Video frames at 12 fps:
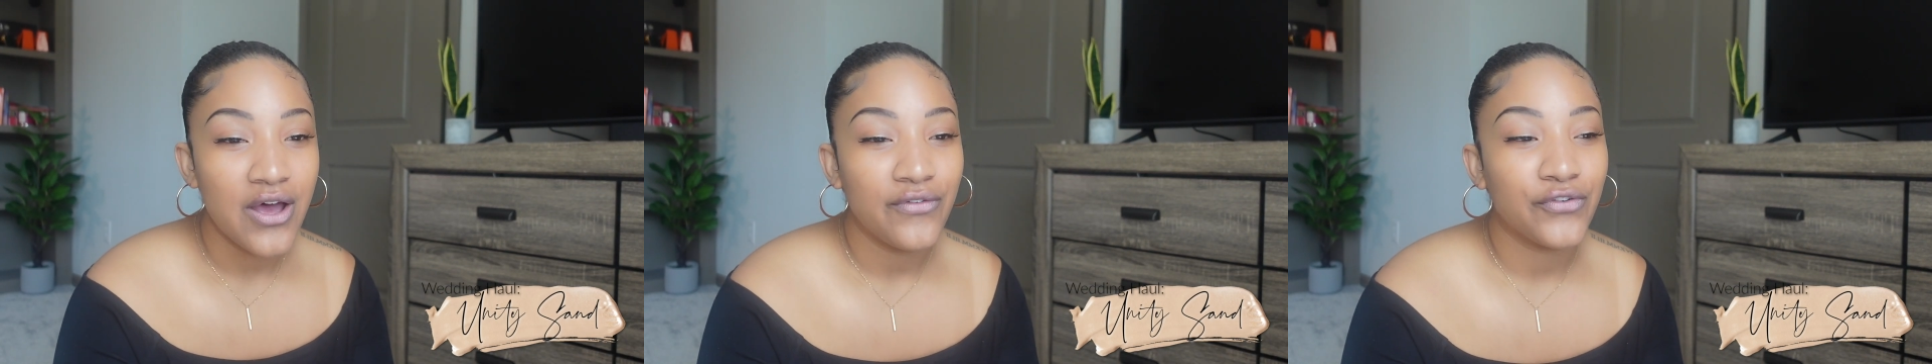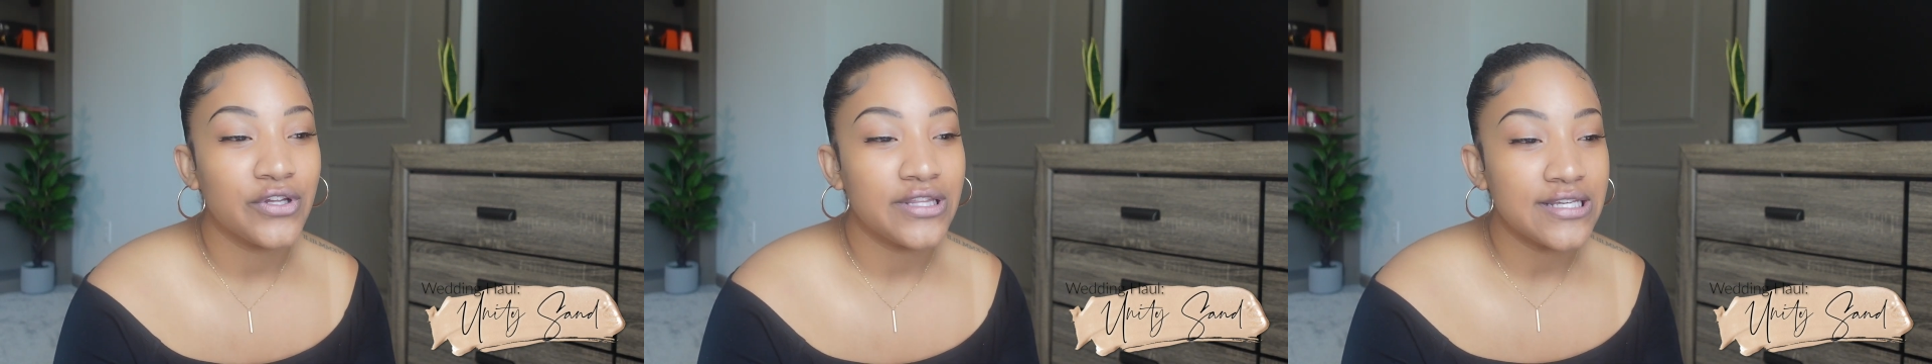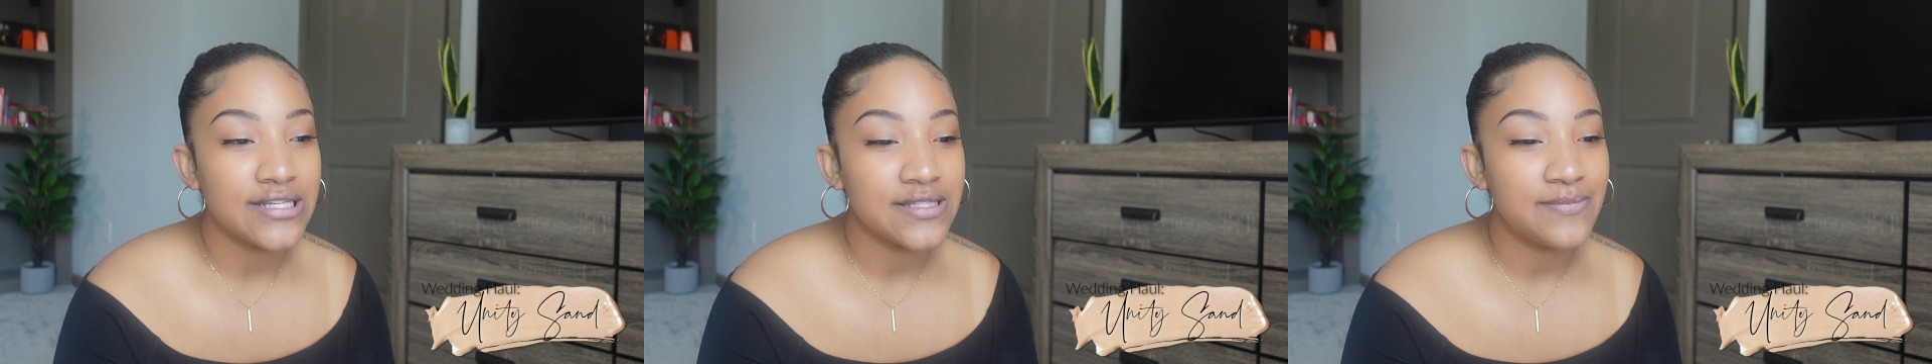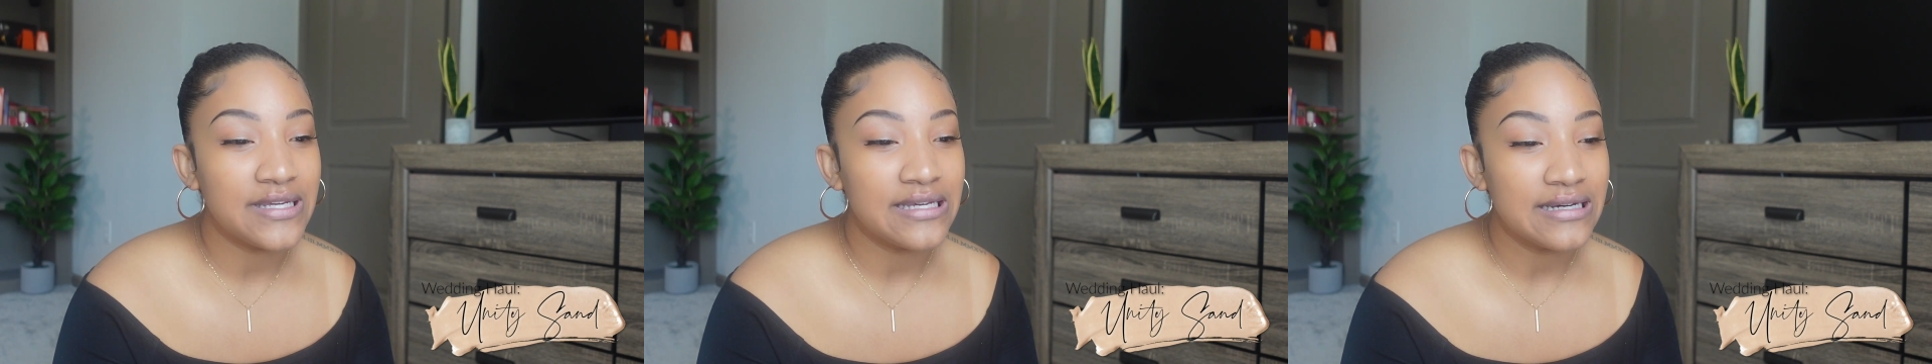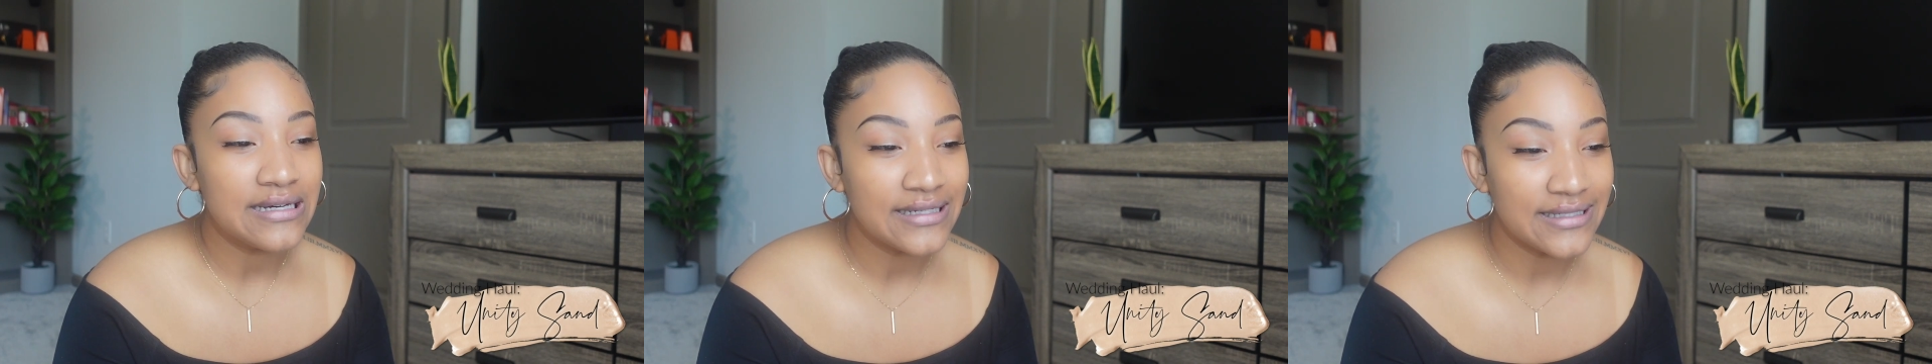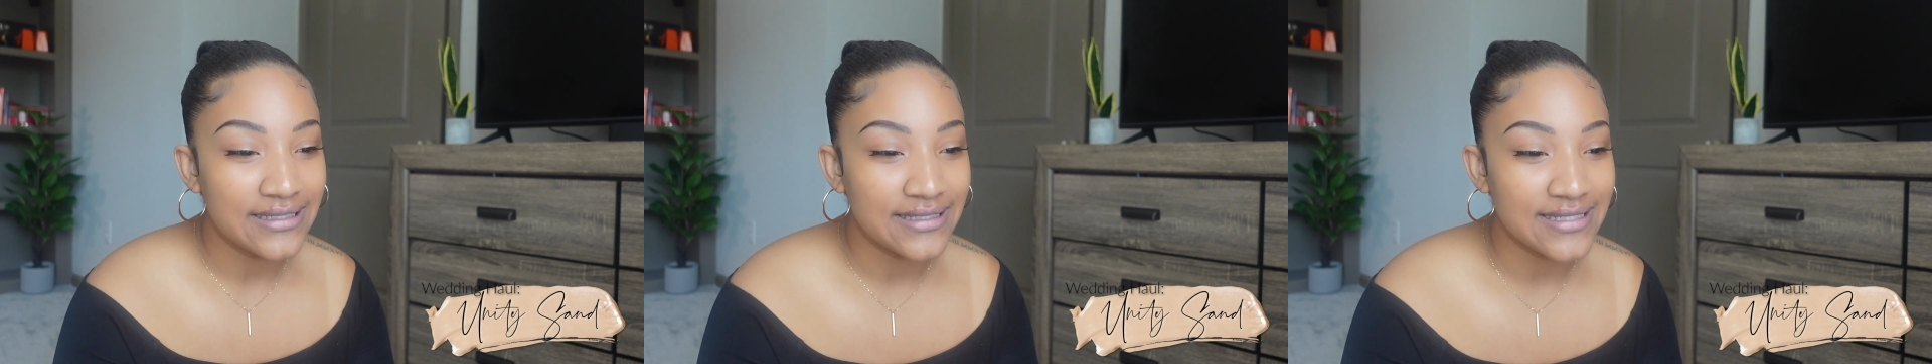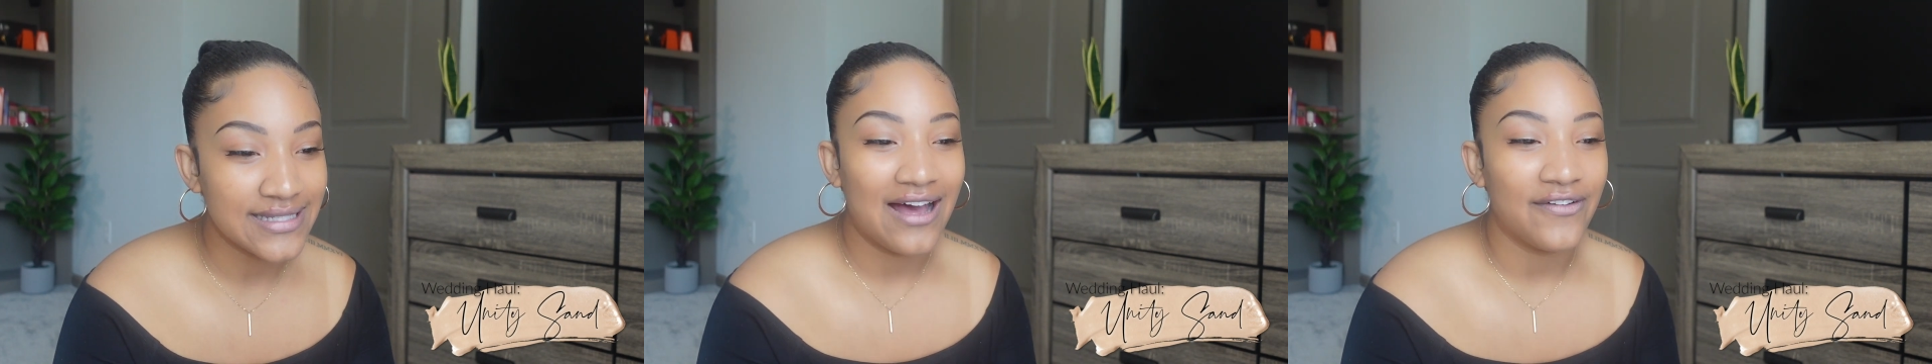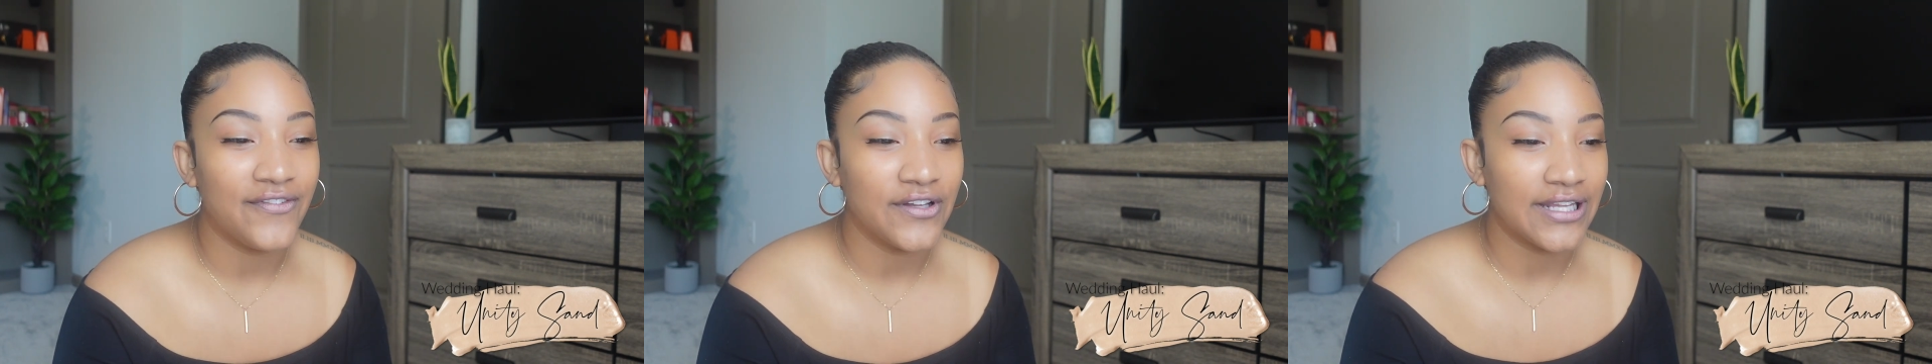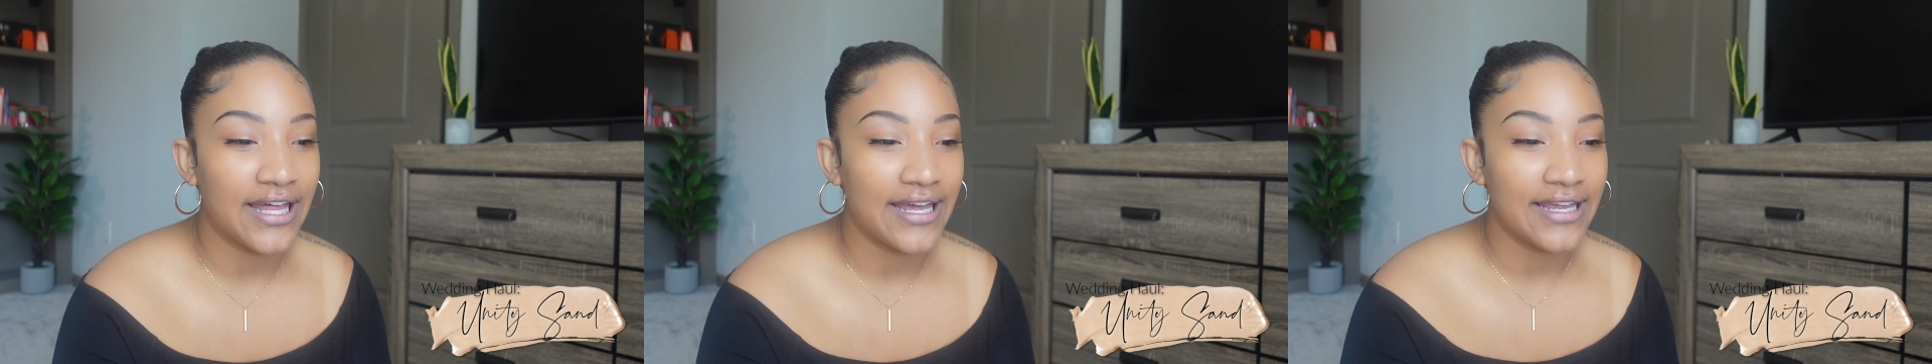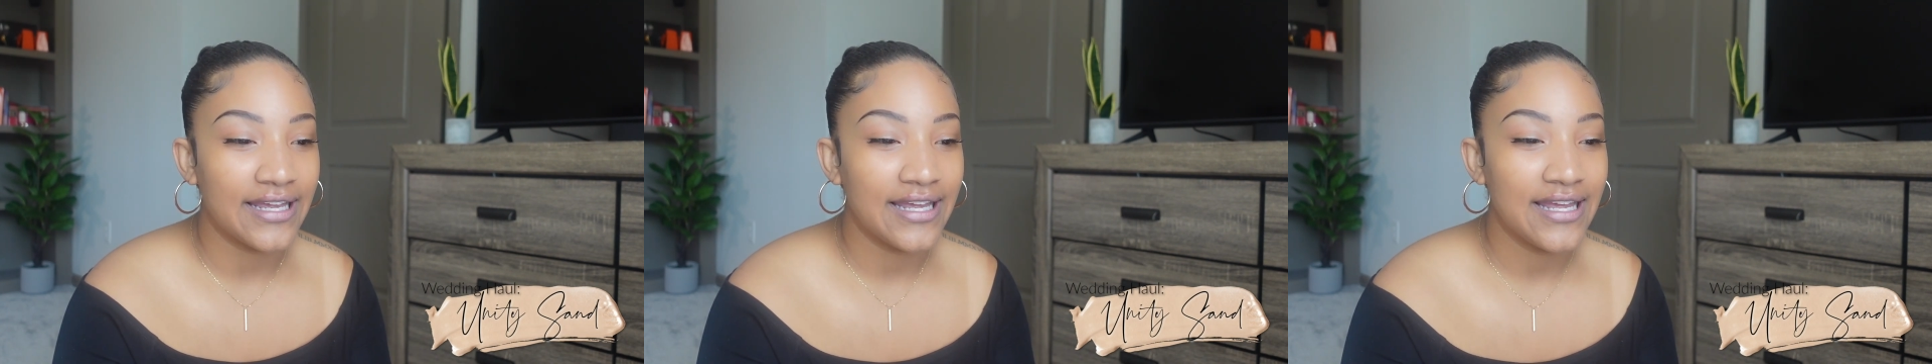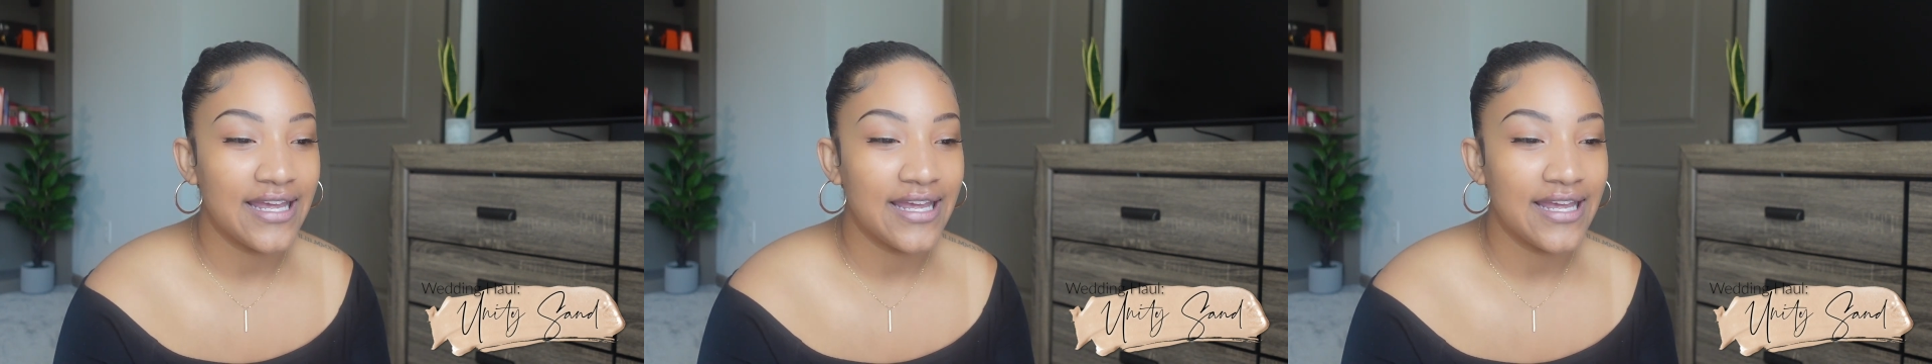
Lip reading: for this because I feel like